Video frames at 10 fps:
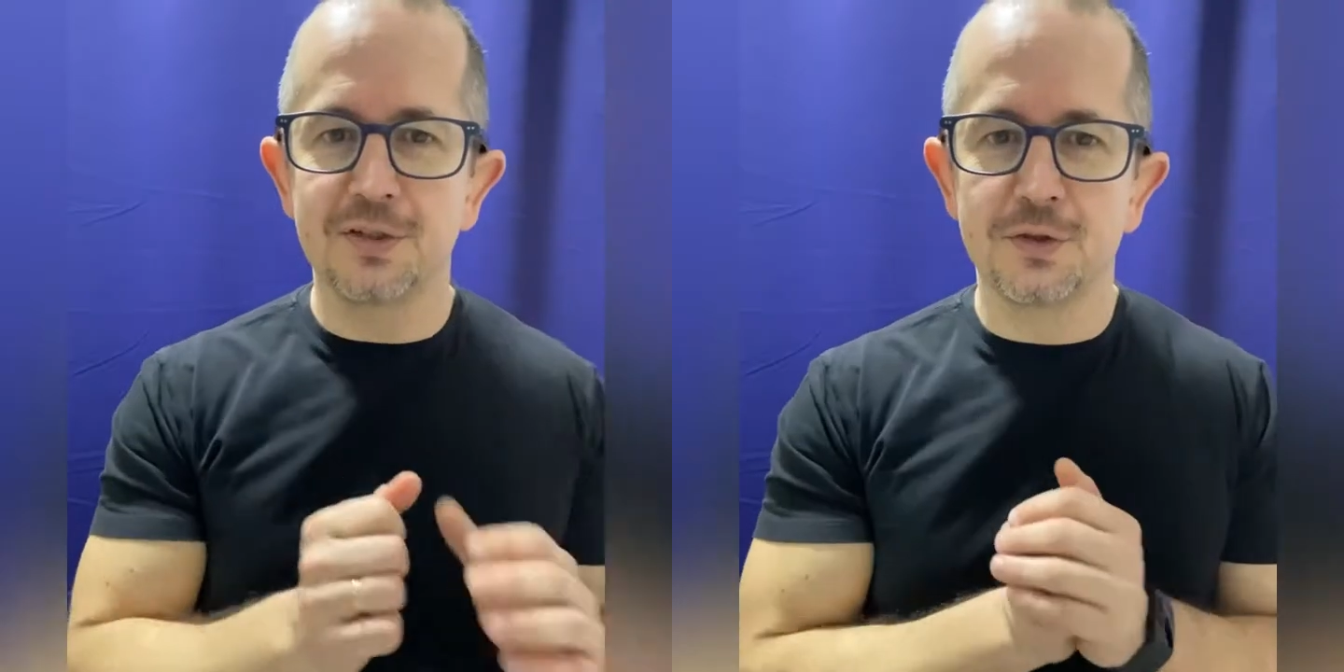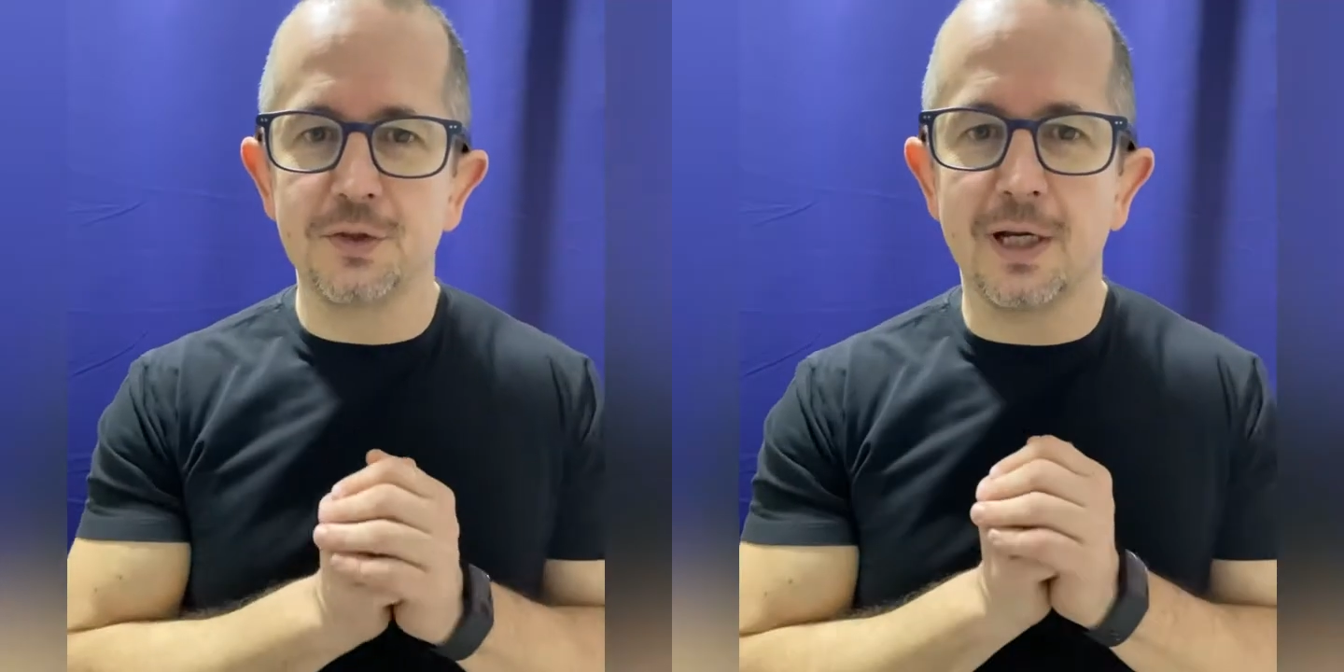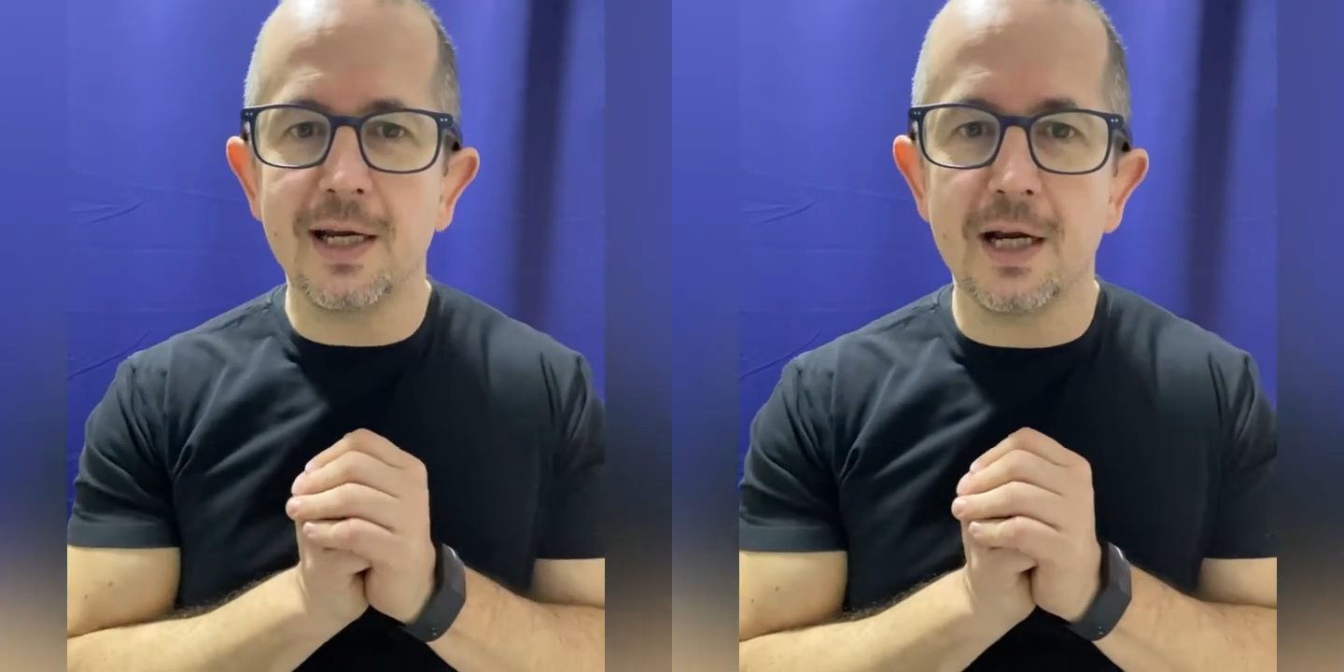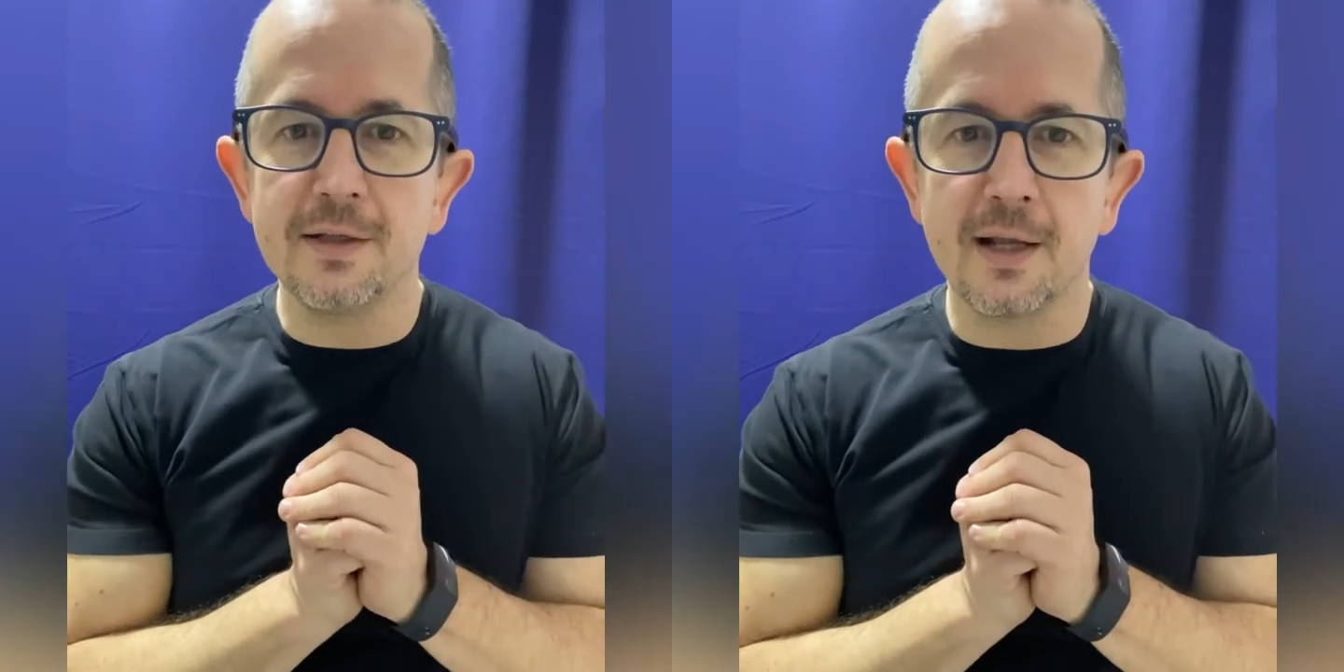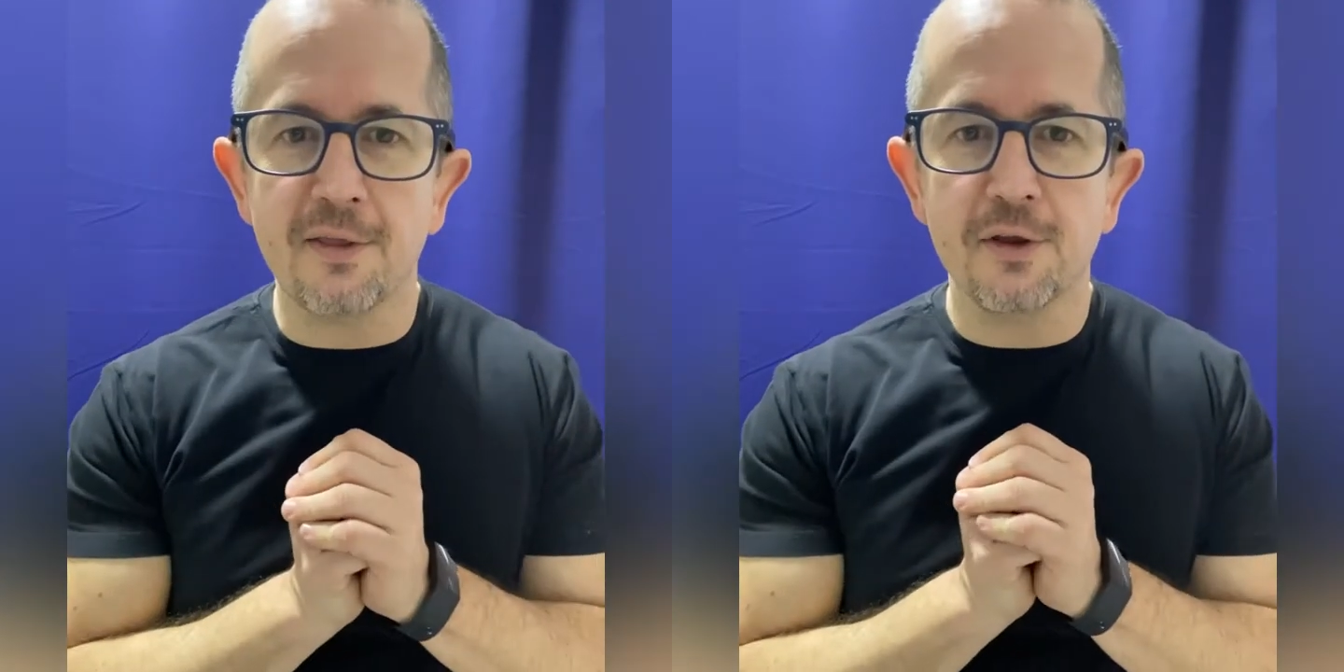today
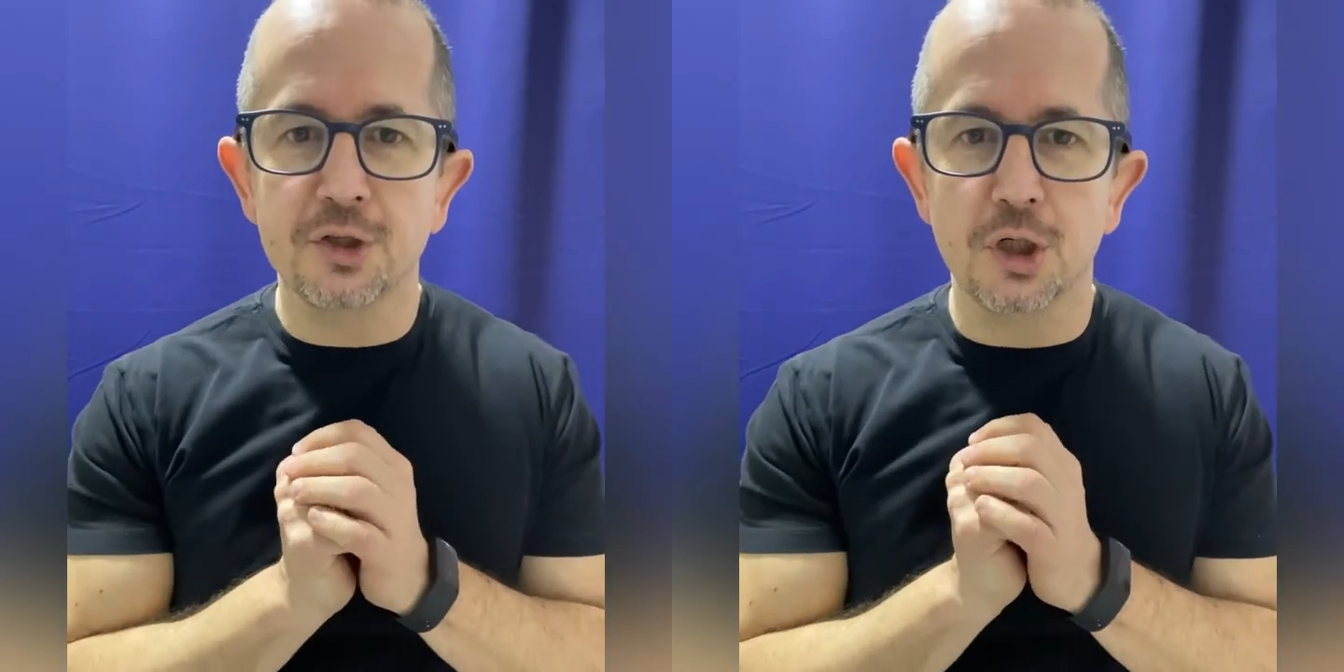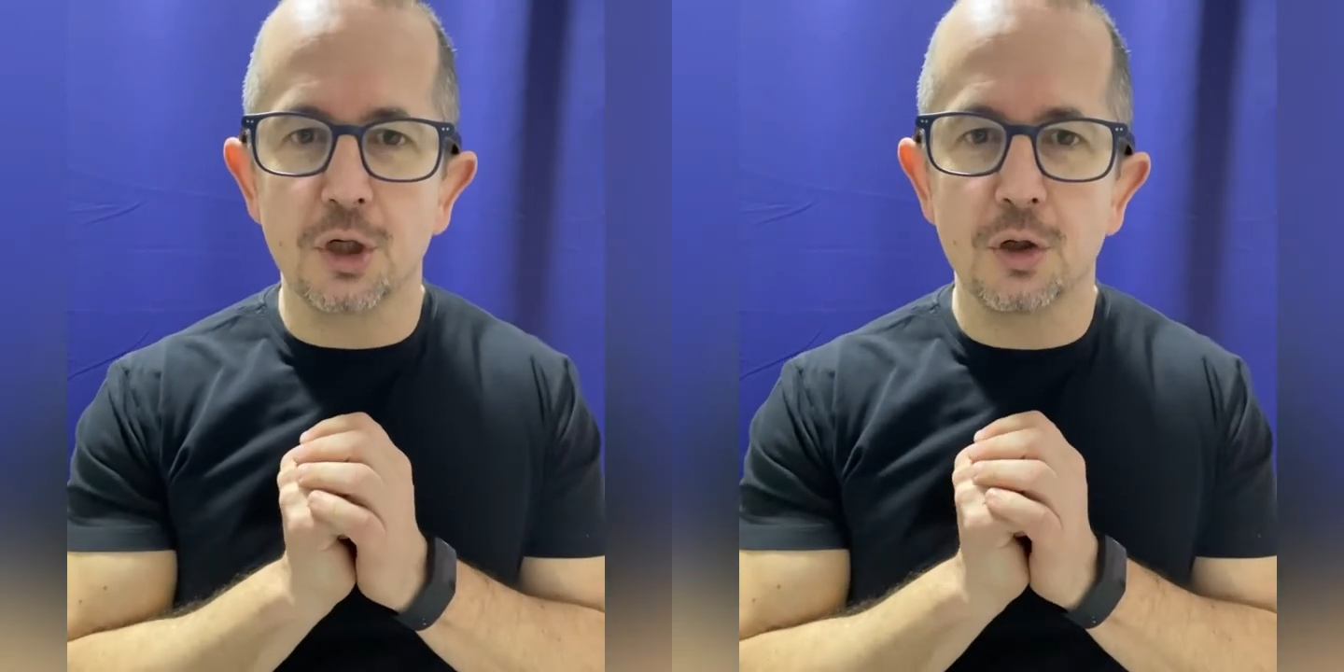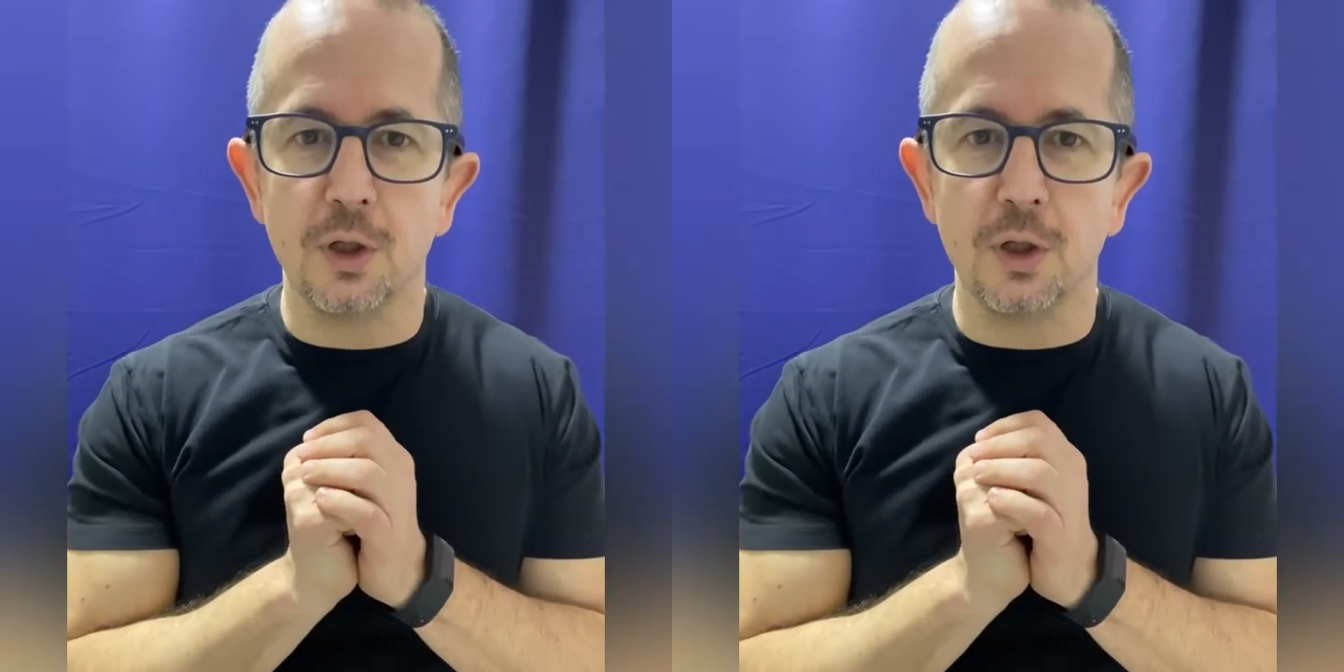another show,